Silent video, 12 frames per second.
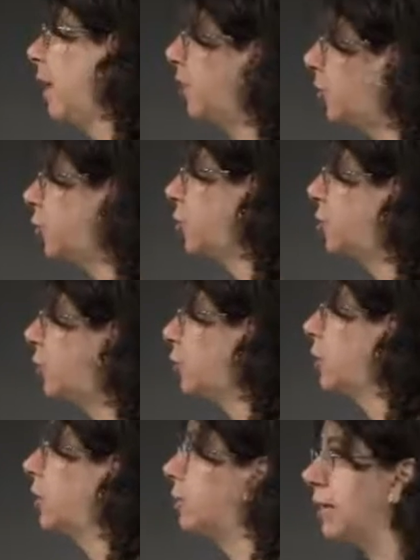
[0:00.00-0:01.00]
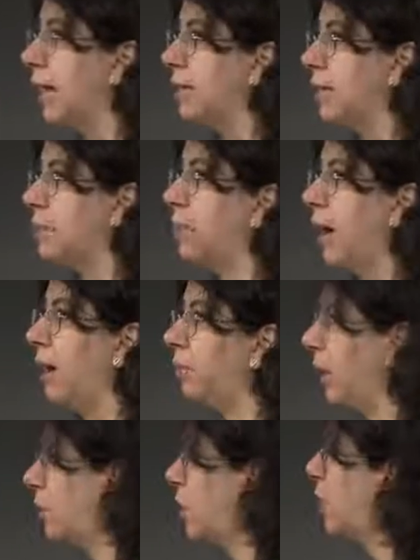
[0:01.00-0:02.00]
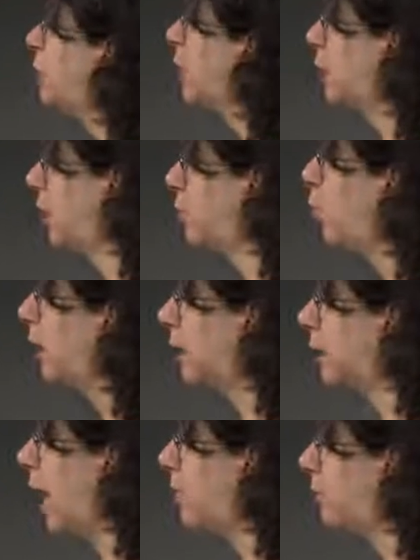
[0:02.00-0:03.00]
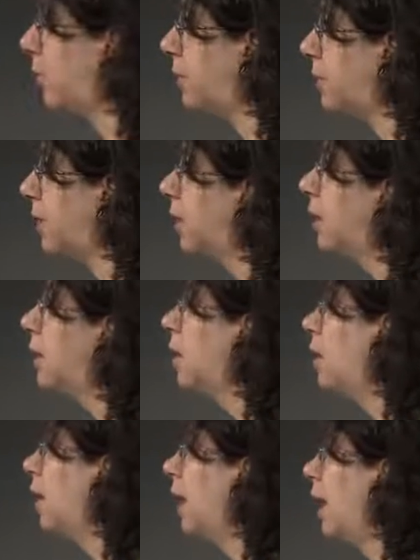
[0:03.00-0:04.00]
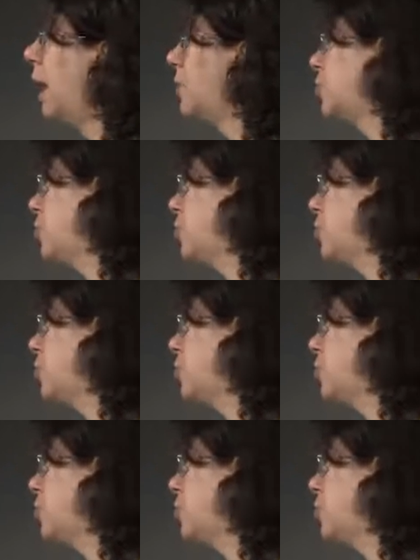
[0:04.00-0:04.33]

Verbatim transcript: under certain circumstances by, by generating more examples. Uh, so